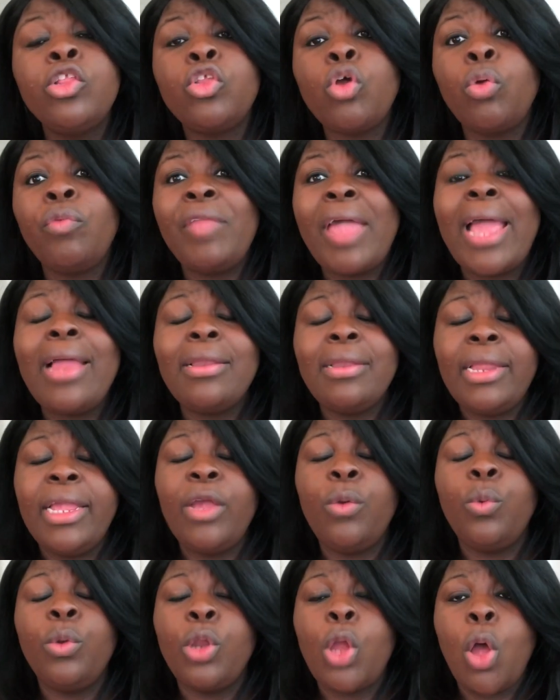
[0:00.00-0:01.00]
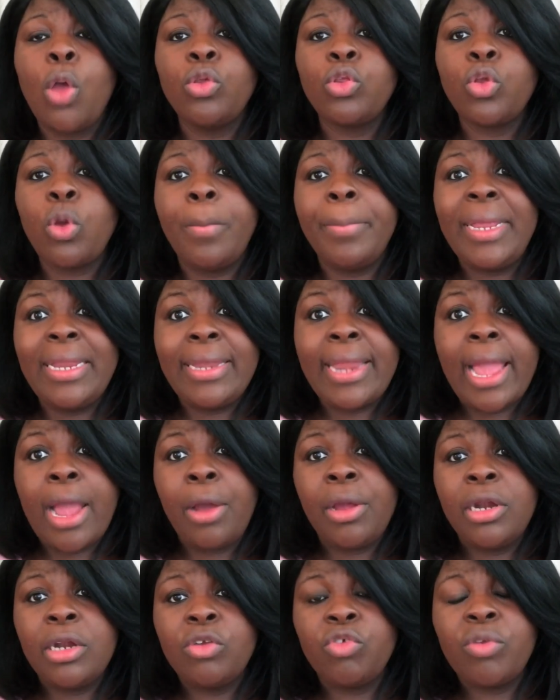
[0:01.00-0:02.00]
So that link will also be
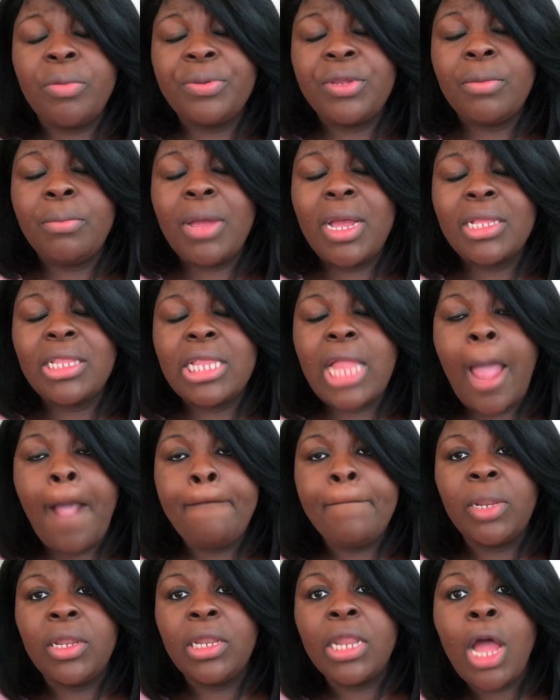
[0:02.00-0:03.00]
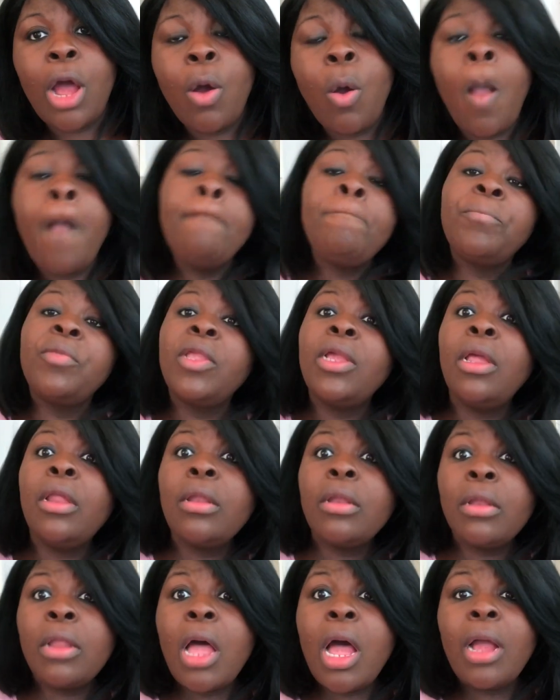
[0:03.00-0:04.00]
down in the description box down below.
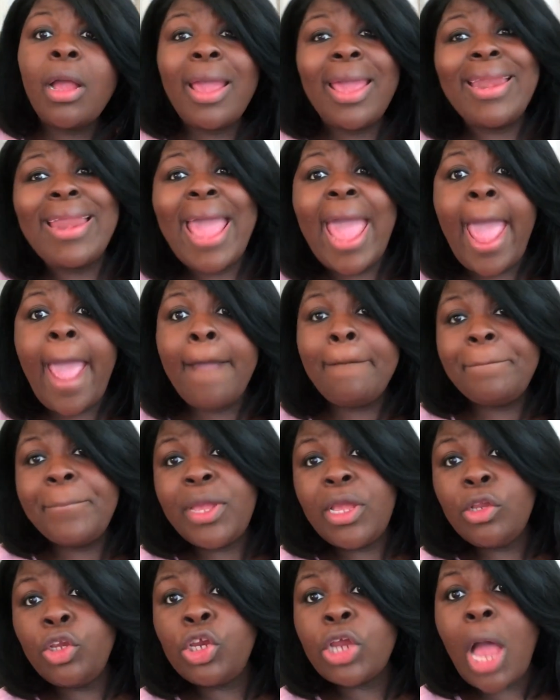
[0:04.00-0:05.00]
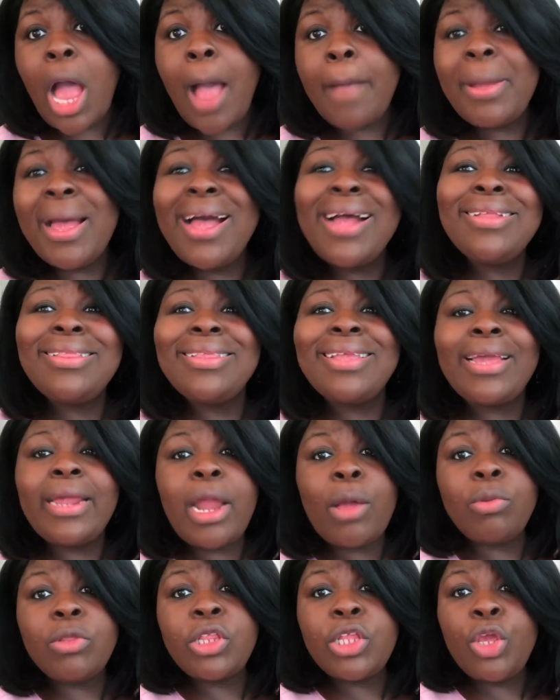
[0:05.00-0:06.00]
Good luck and happy job hunting
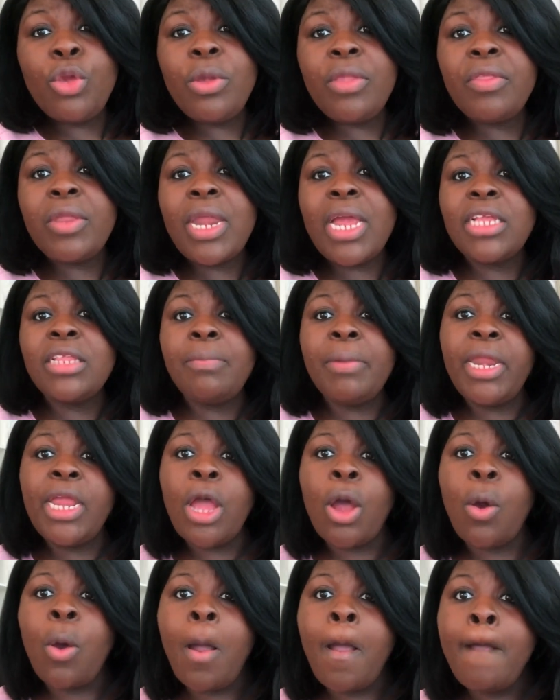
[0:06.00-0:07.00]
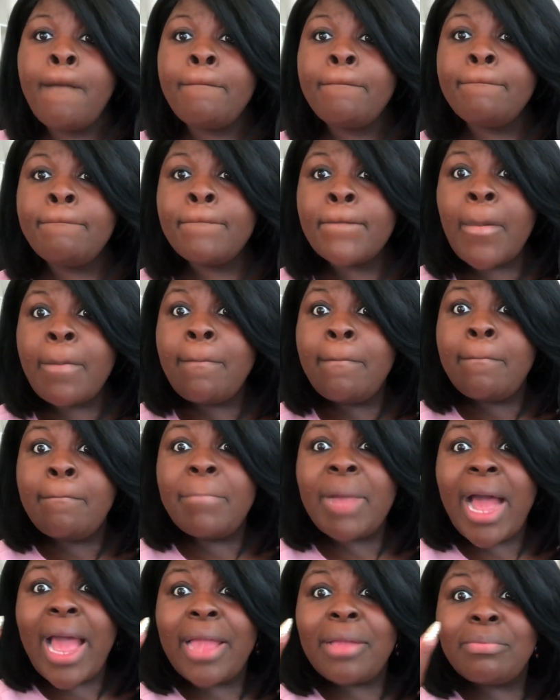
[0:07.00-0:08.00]
and I will see you in the next video.
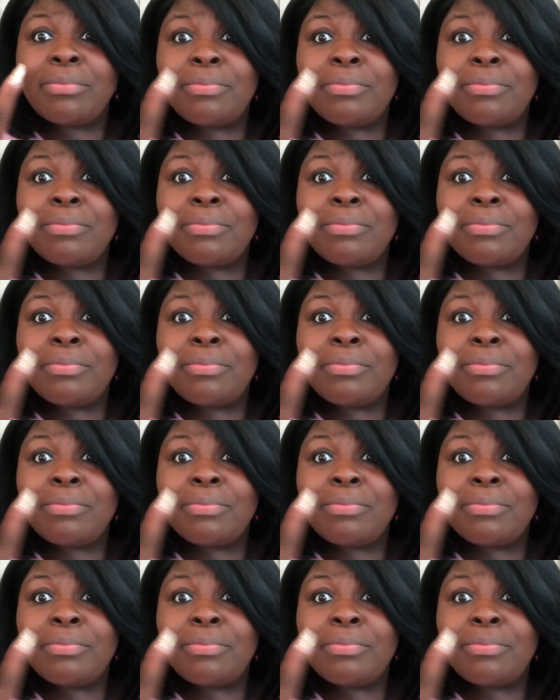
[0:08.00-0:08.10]
Bye.